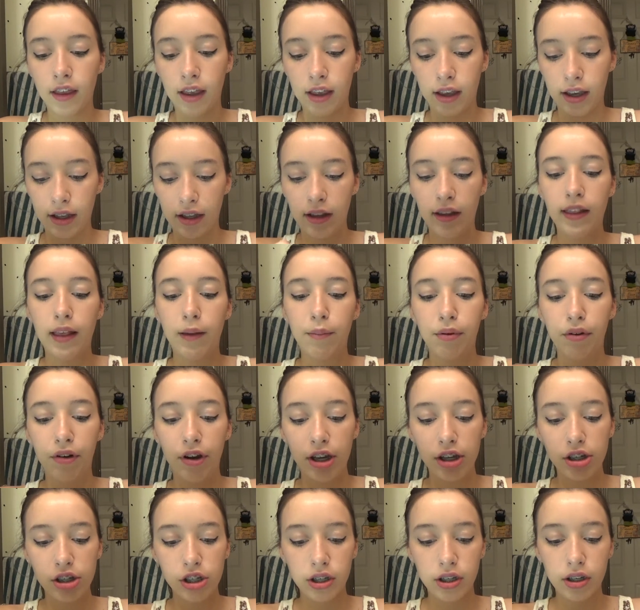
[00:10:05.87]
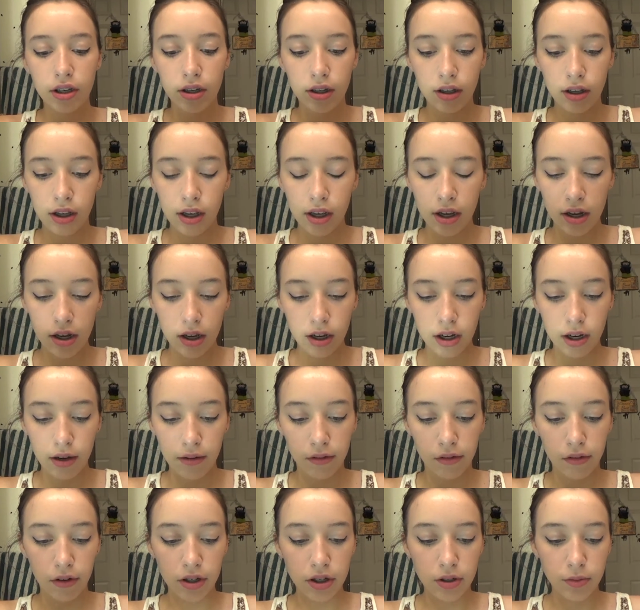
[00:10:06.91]
and separation. I'm
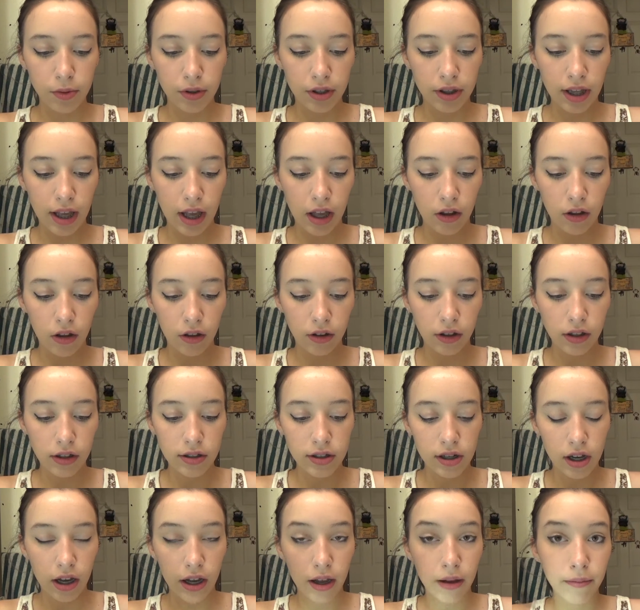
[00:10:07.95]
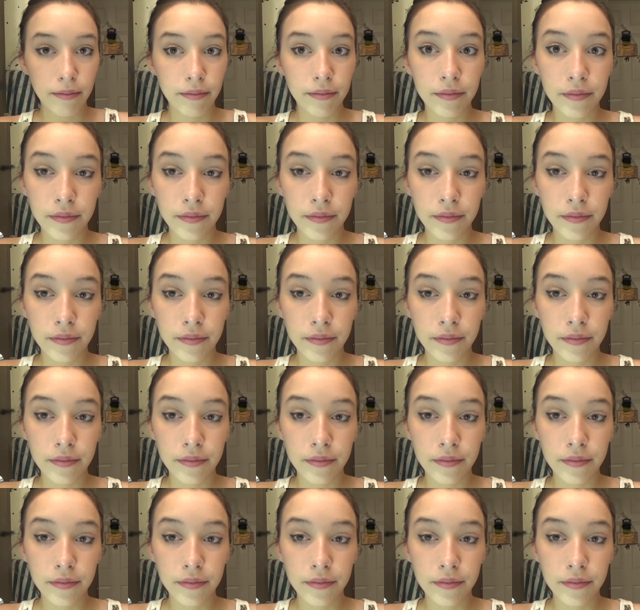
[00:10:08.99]
going to put that along the top.